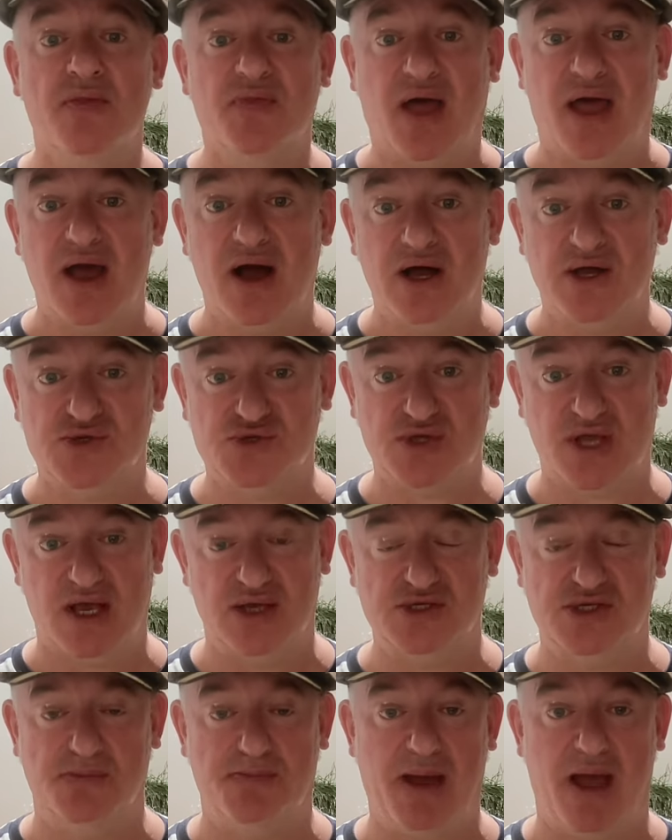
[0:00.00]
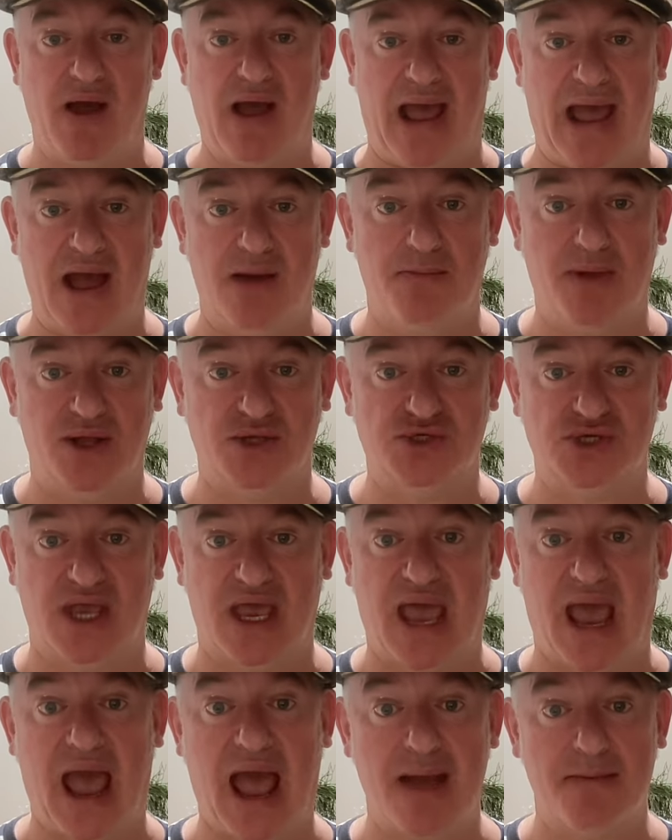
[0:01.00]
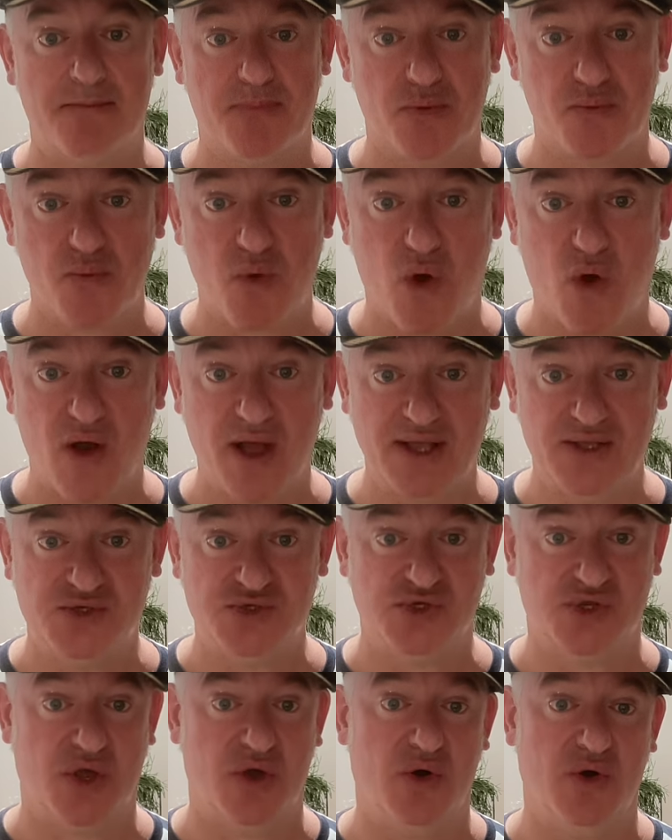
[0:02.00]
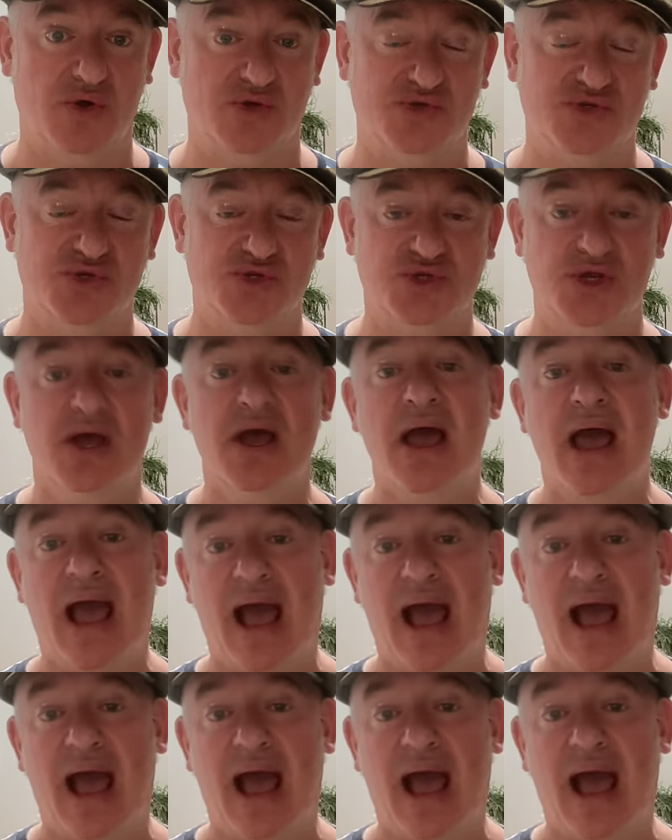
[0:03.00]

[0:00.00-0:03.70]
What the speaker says: They ask us about how much cab rides cost,